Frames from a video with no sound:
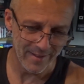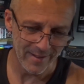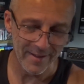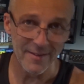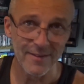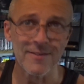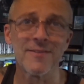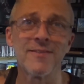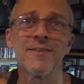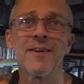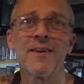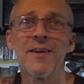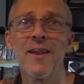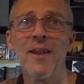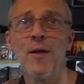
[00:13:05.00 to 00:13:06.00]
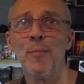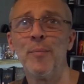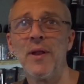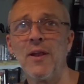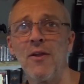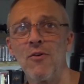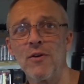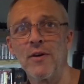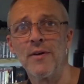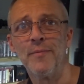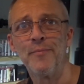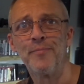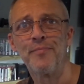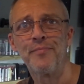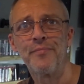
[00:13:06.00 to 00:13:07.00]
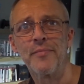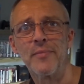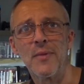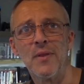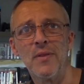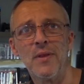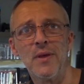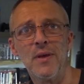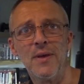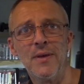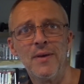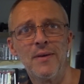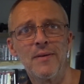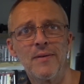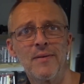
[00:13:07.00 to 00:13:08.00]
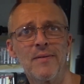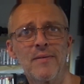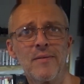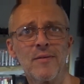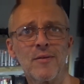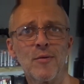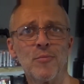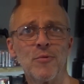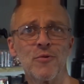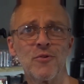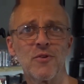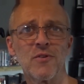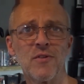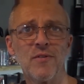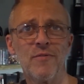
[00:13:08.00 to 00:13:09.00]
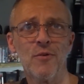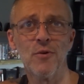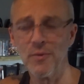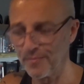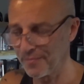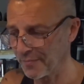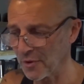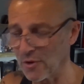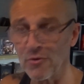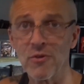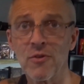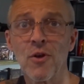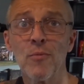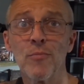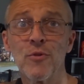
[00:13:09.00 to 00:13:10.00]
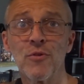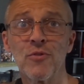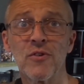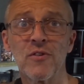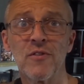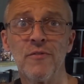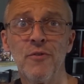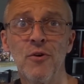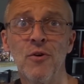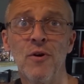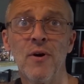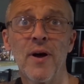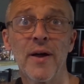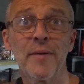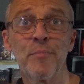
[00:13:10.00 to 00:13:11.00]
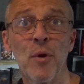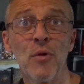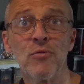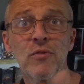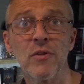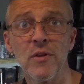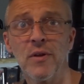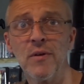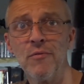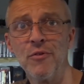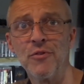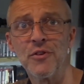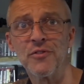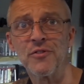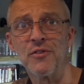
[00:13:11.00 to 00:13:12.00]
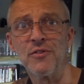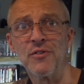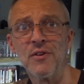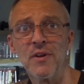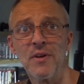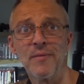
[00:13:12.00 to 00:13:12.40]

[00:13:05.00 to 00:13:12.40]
This has taken a little bit longer than the Commodore 64, because the Commodore 64, I had most of the resistors.